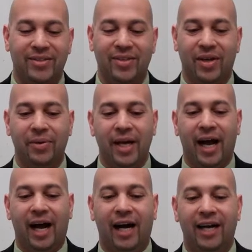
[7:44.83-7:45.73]
So,
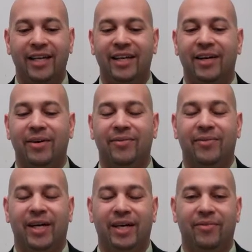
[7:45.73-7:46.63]

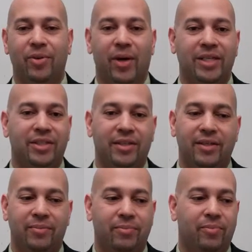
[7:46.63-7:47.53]
if you're watching
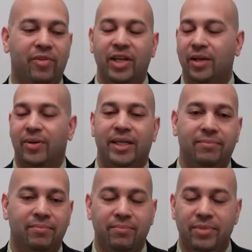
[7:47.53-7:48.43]
the video
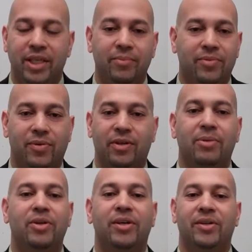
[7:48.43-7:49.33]
on tips for
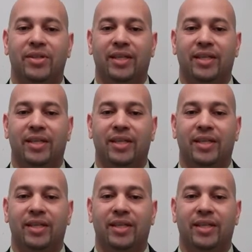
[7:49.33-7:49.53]
commuters,